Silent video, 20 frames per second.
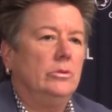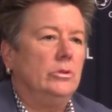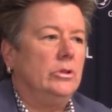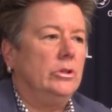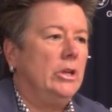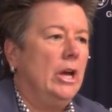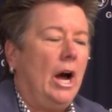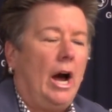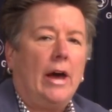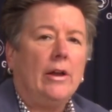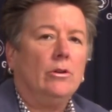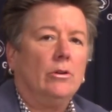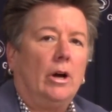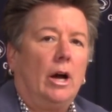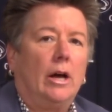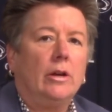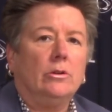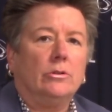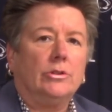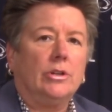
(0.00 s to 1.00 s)
Yeah, I don't
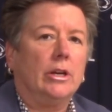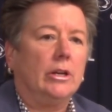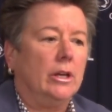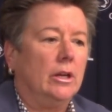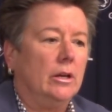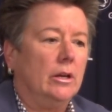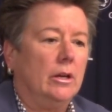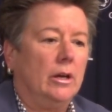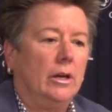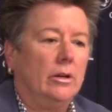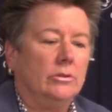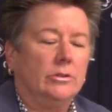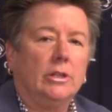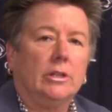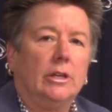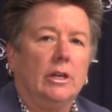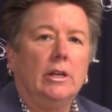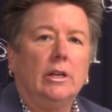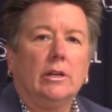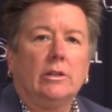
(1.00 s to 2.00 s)
take
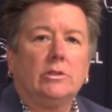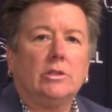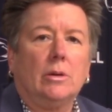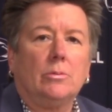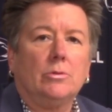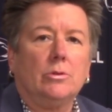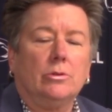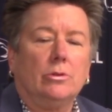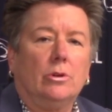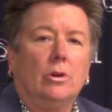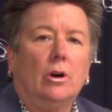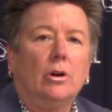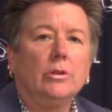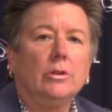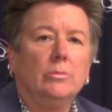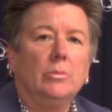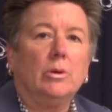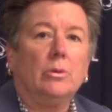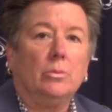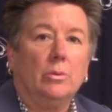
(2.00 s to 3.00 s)
any exception or
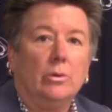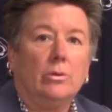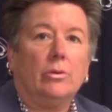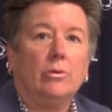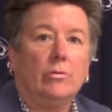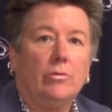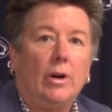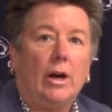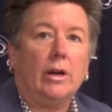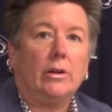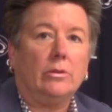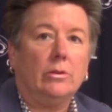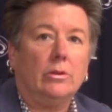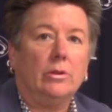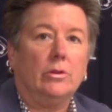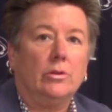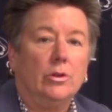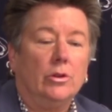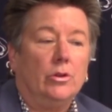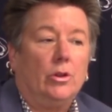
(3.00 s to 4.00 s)
argument with the fact
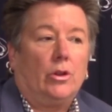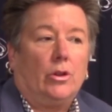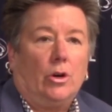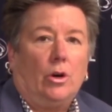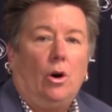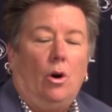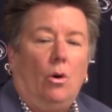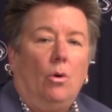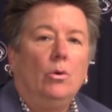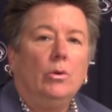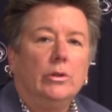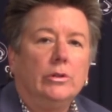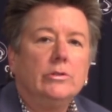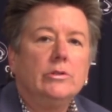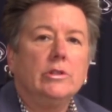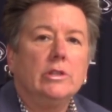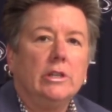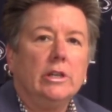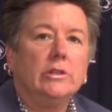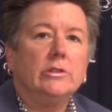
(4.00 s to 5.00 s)
that the goal
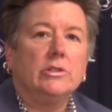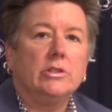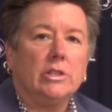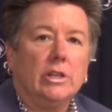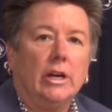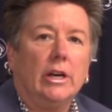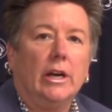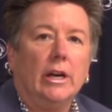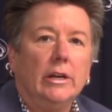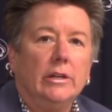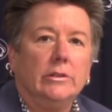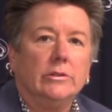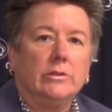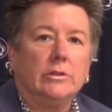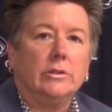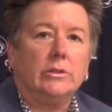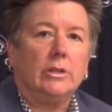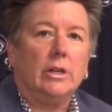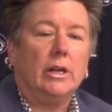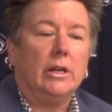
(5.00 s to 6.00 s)
is the
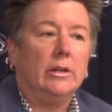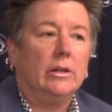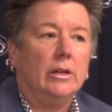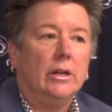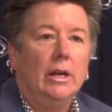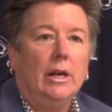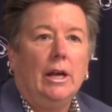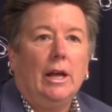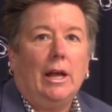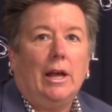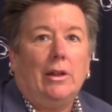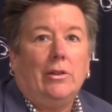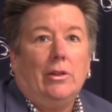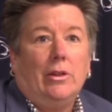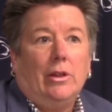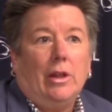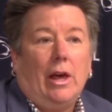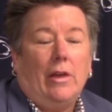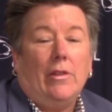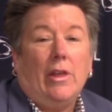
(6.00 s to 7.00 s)
NCAAs, and
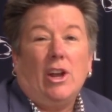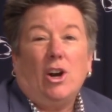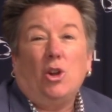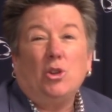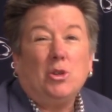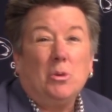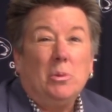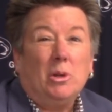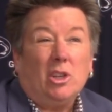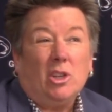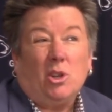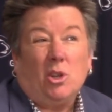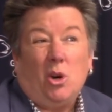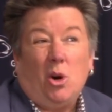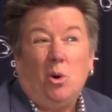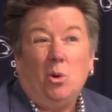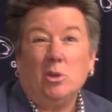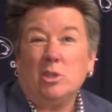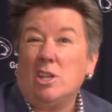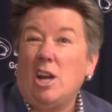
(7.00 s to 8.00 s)
then ultimately the
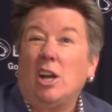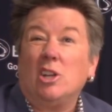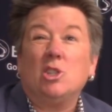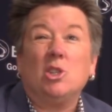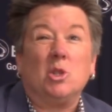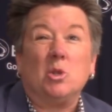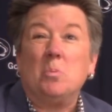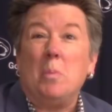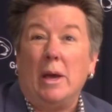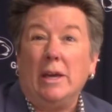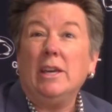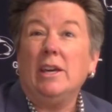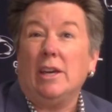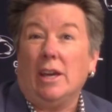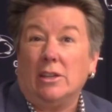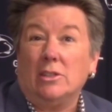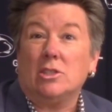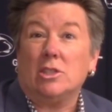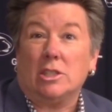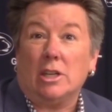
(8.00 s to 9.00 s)
goal is not just
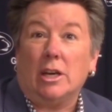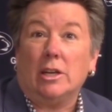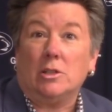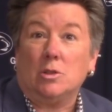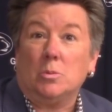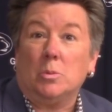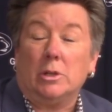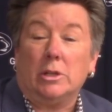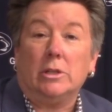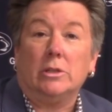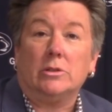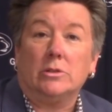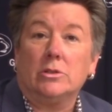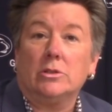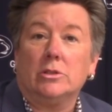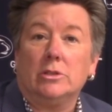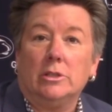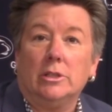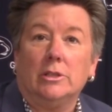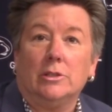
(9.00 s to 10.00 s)
making NCAAs, but it's